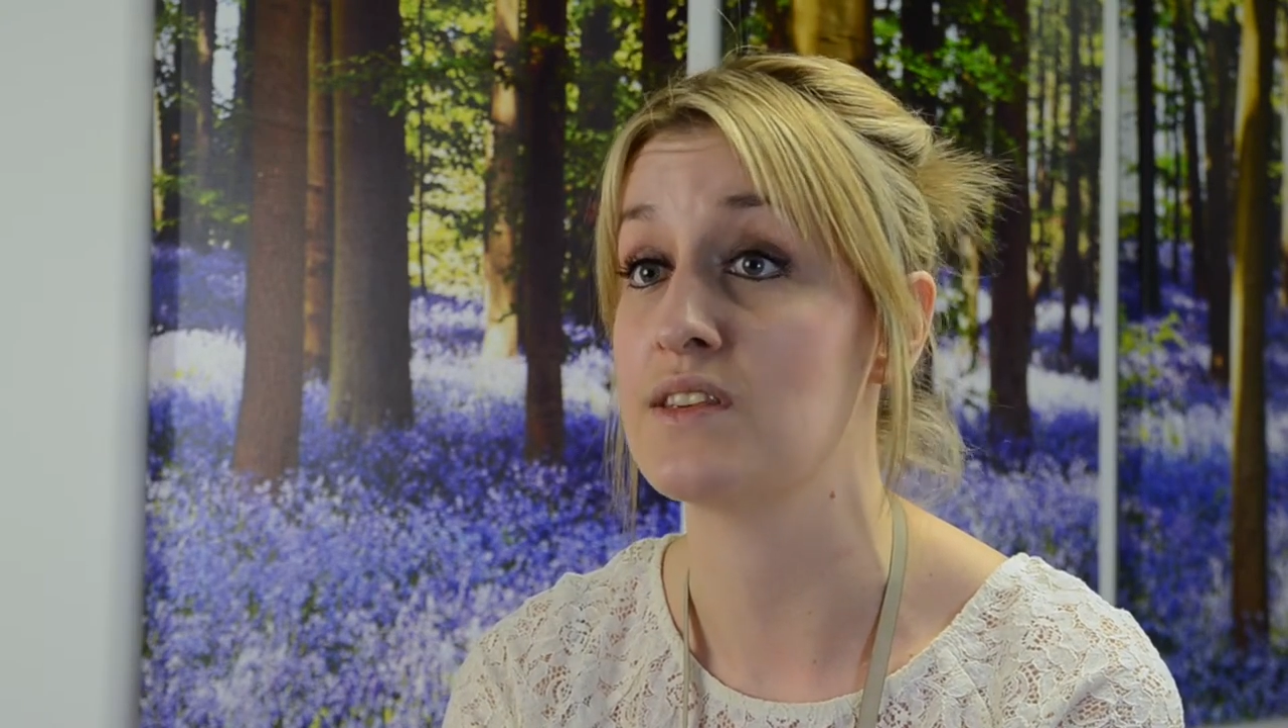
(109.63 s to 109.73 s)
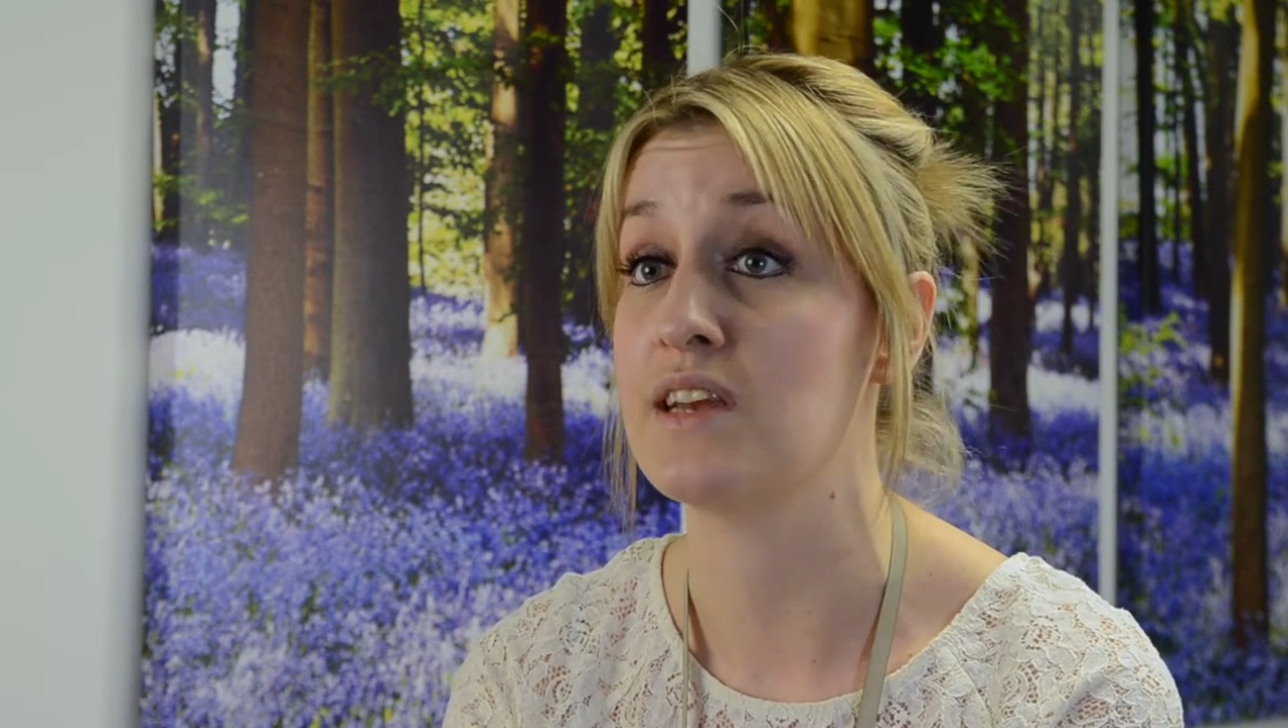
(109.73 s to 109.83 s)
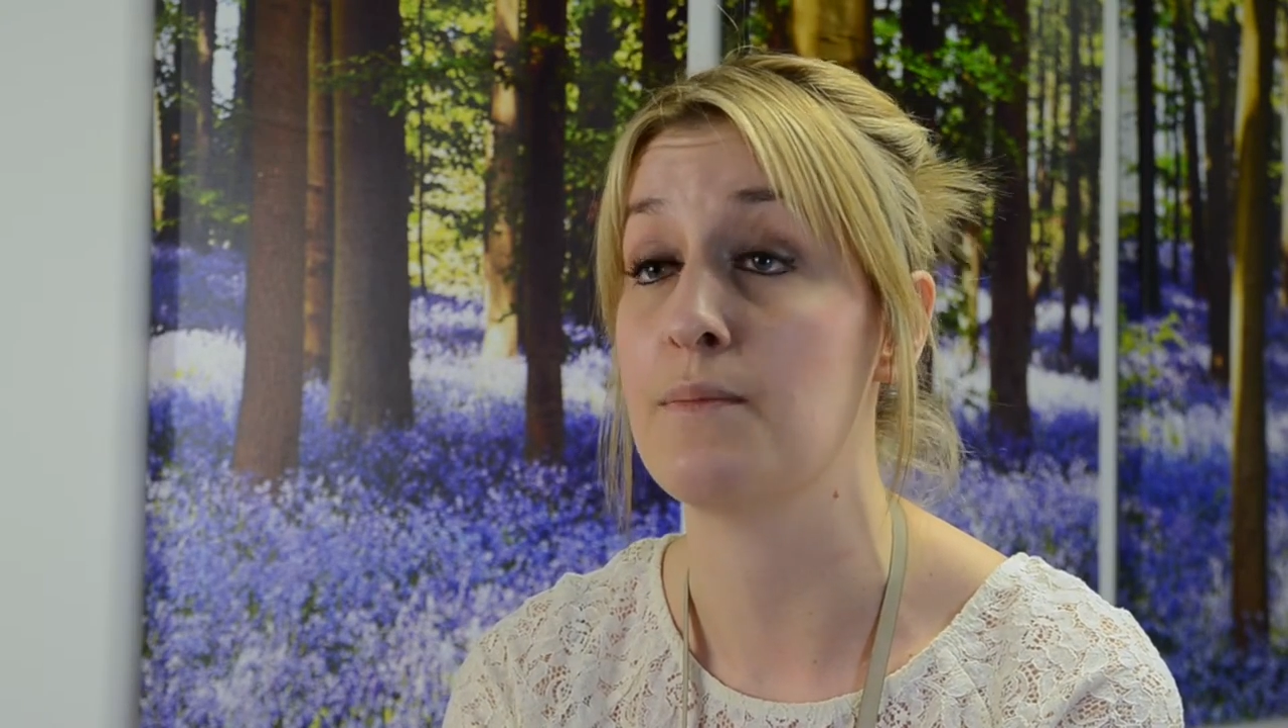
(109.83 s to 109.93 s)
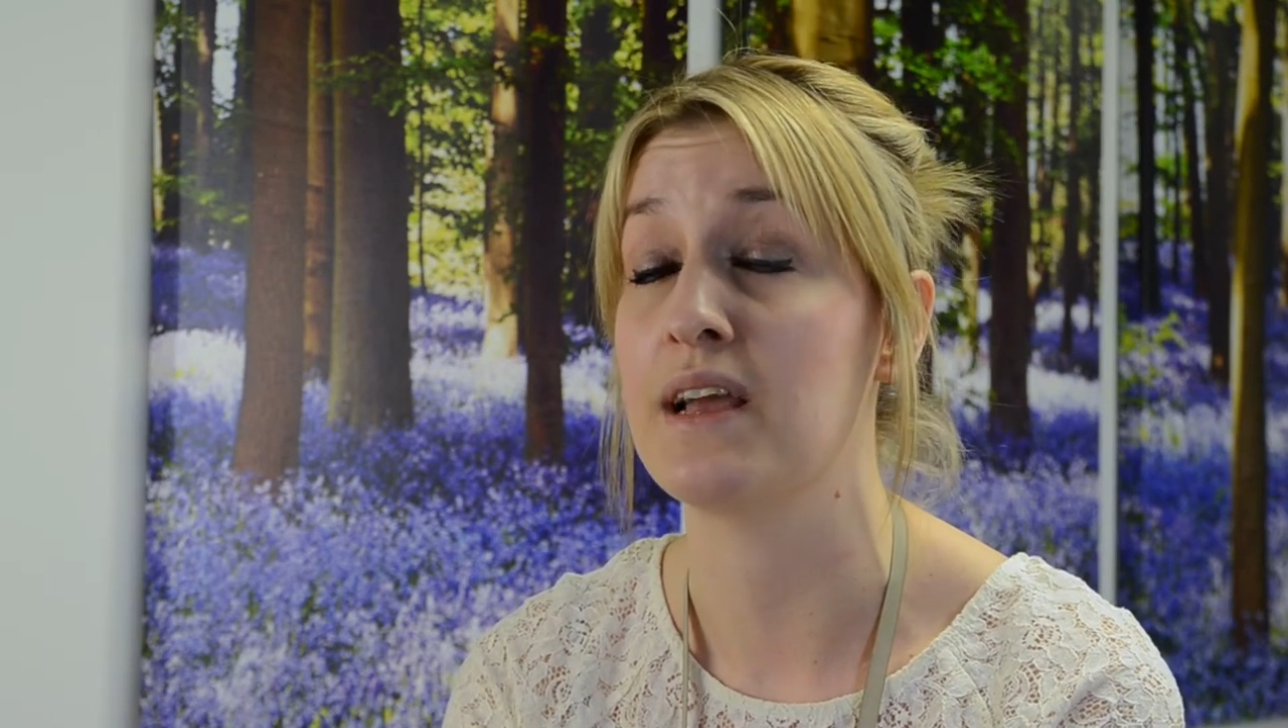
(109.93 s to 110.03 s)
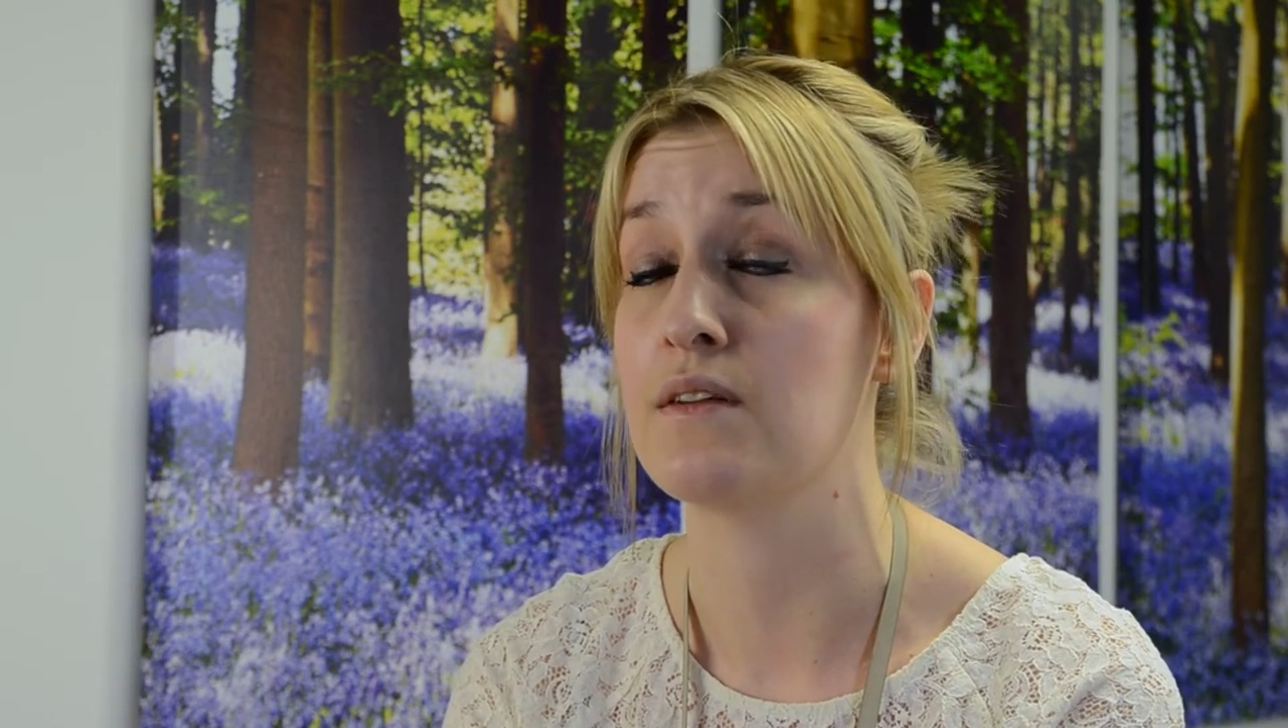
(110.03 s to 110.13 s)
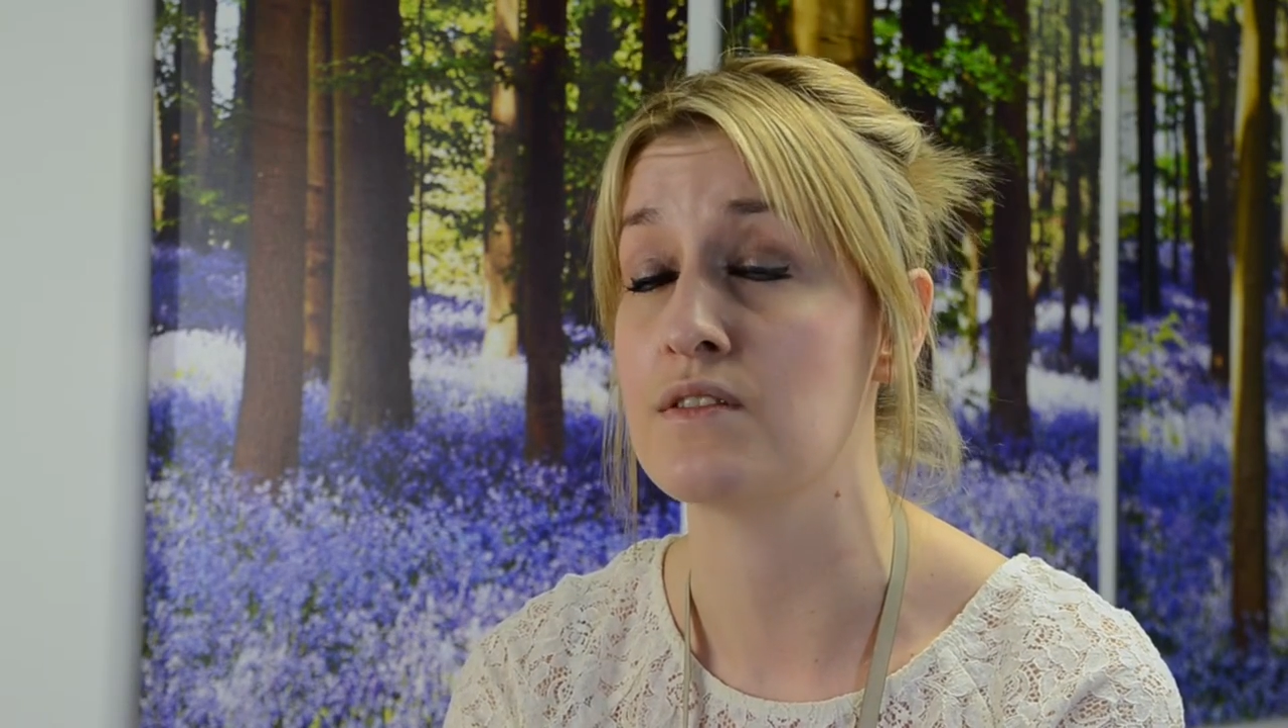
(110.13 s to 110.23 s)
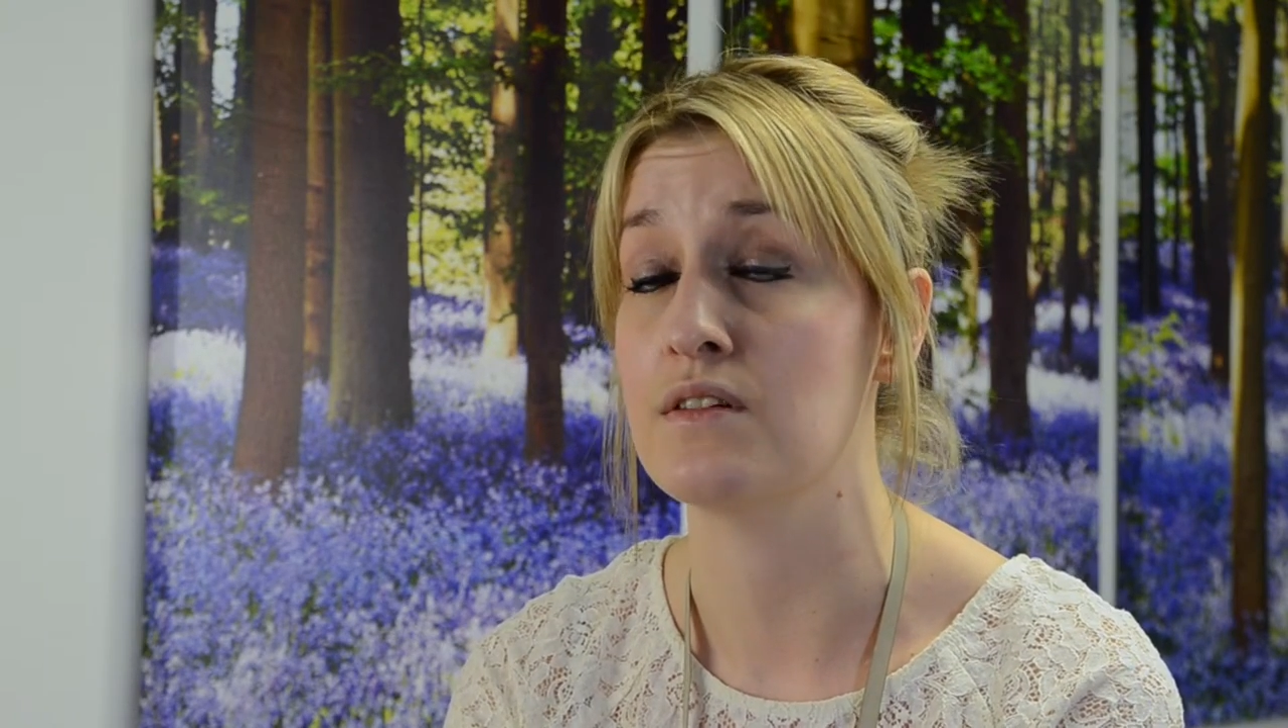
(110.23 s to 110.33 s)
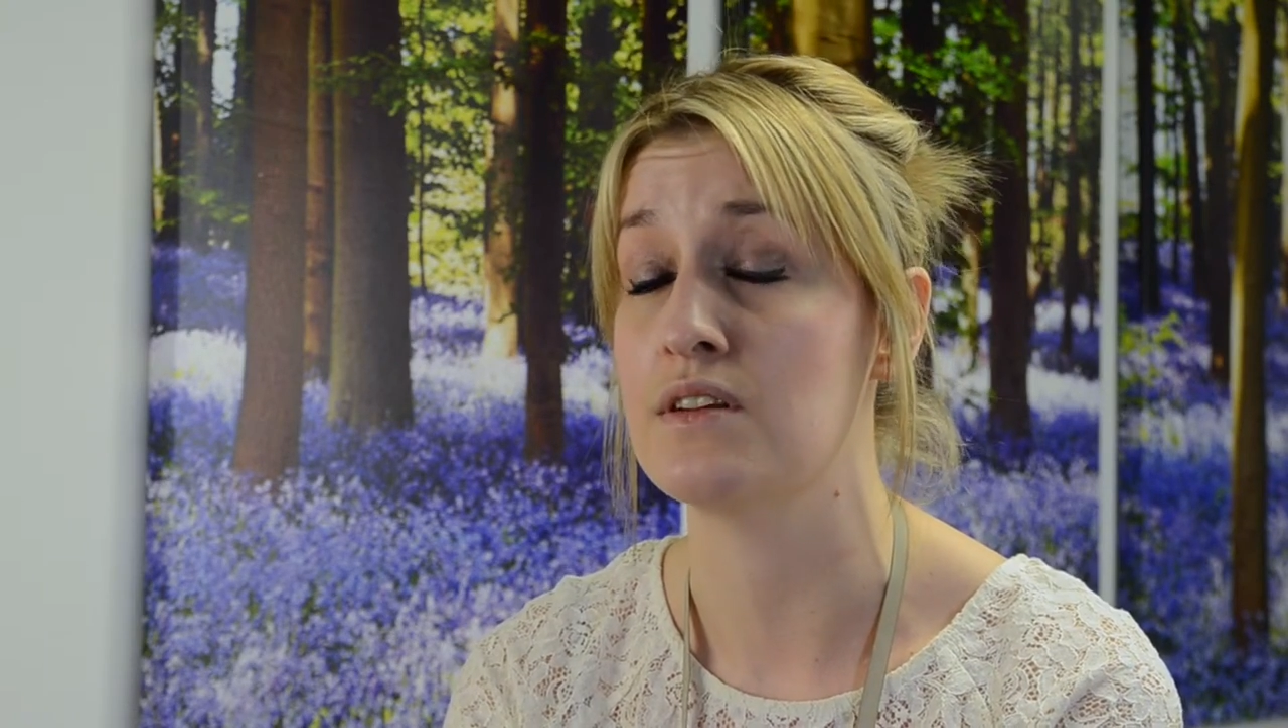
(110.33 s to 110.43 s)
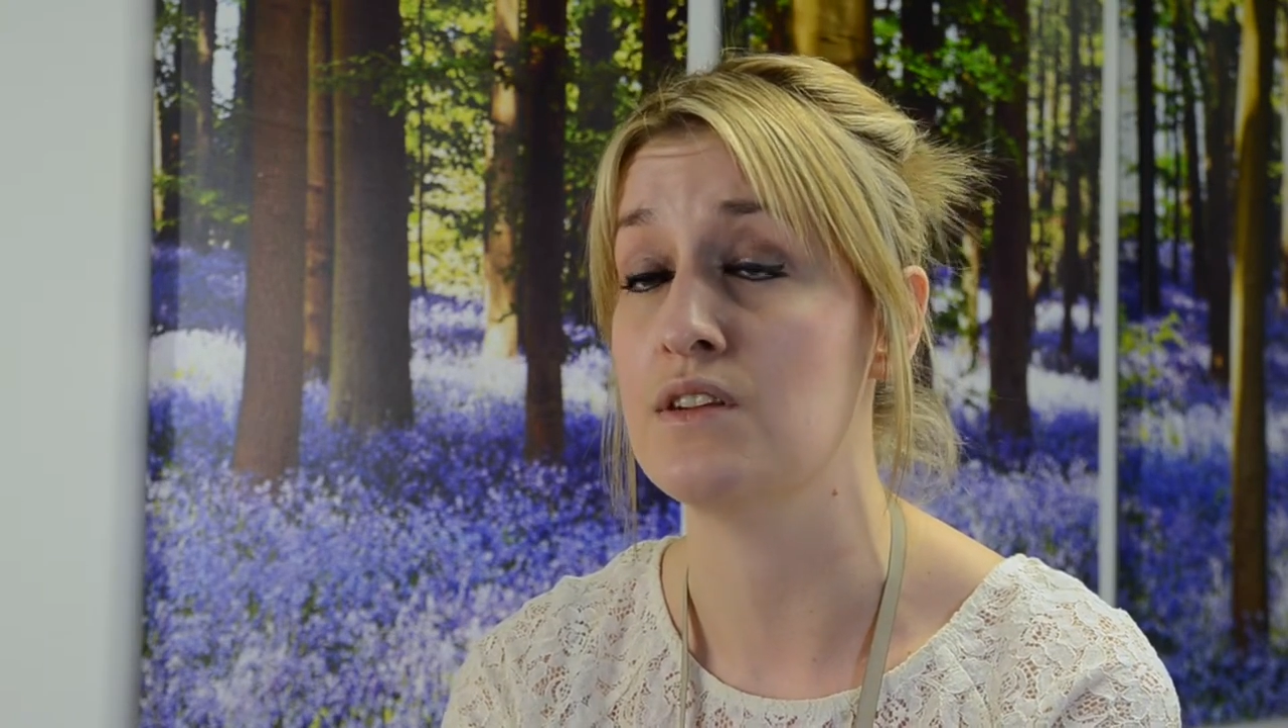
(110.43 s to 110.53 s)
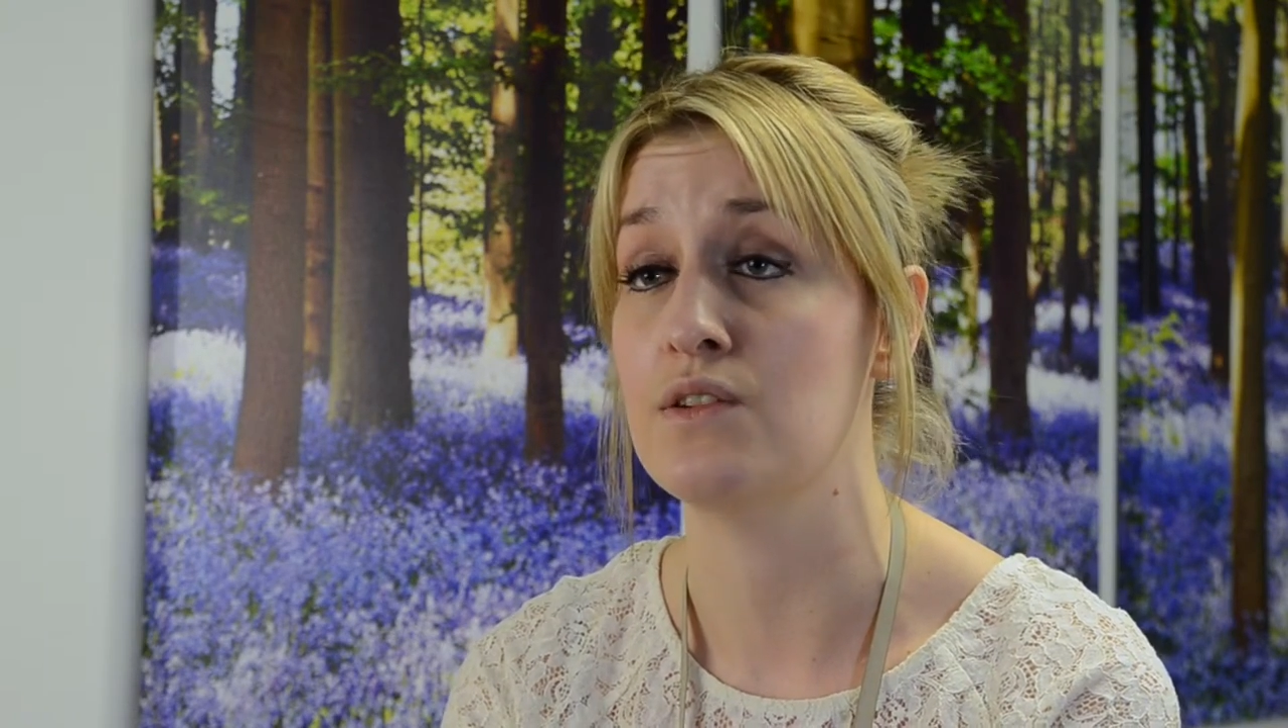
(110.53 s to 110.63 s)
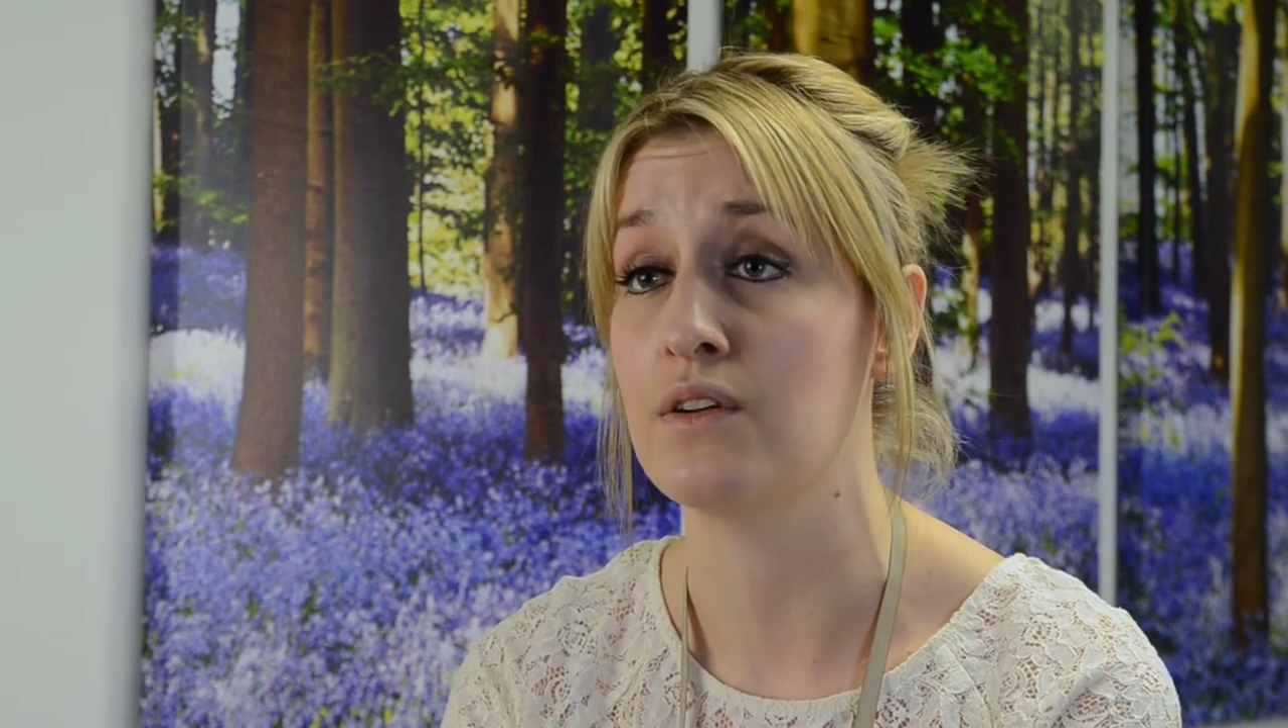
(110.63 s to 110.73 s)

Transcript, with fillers: stepping outside into